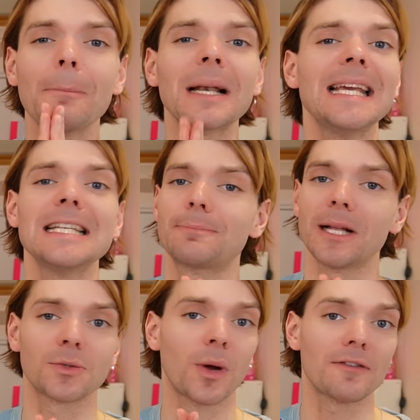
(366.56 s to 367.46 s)
please
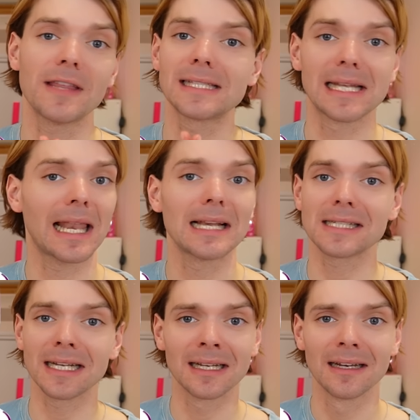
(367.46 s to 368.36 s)
build one of these in
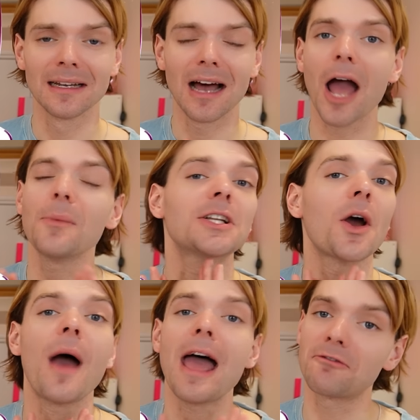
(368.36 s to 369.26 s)
London. I would
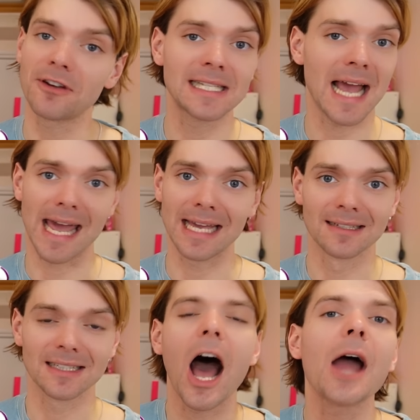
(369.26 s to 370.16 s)
go every day.
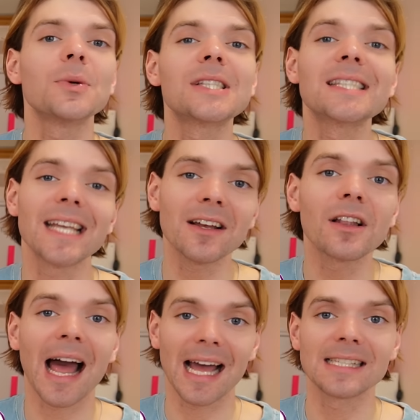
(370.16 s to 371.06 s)
I would
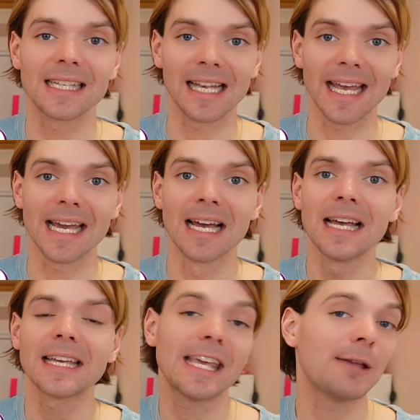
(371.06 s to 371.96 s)
single-handedly
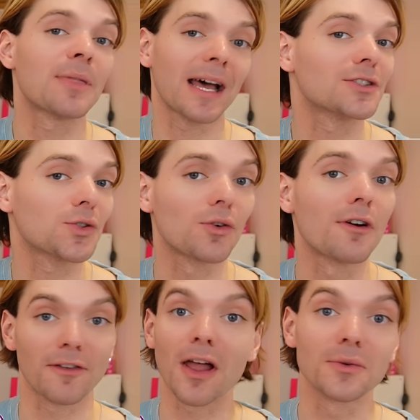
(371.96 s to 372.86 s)
keep that store
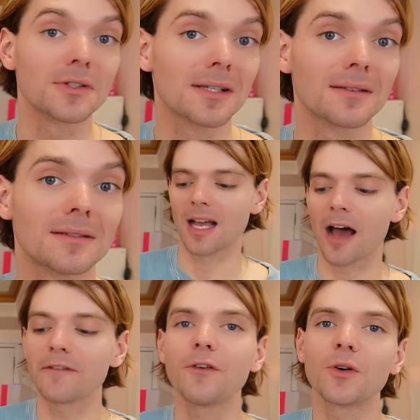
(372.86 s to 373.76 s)
afloat.
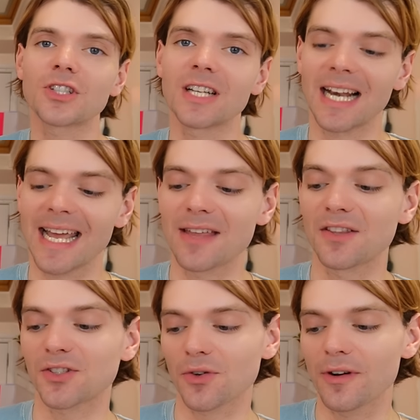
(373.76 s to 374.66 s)
Unfortunately,
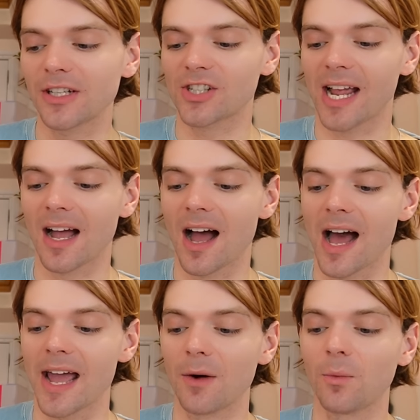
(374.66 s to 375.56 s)
the store in
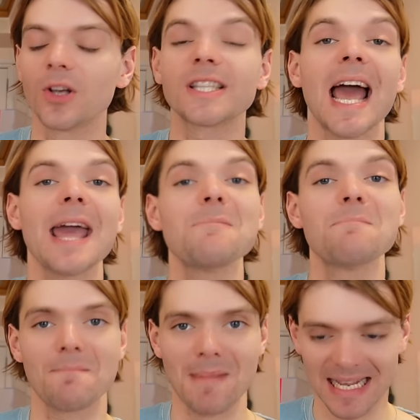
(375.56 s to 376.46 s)
Shanghai was a
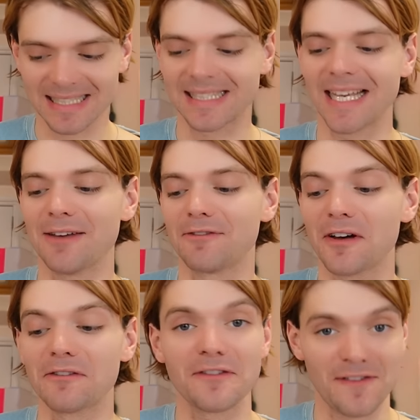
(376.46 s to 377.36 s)
massive
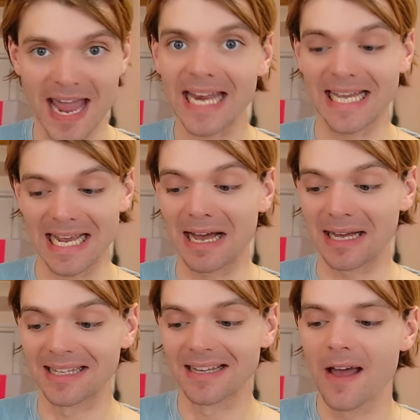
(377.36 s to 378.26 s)
failure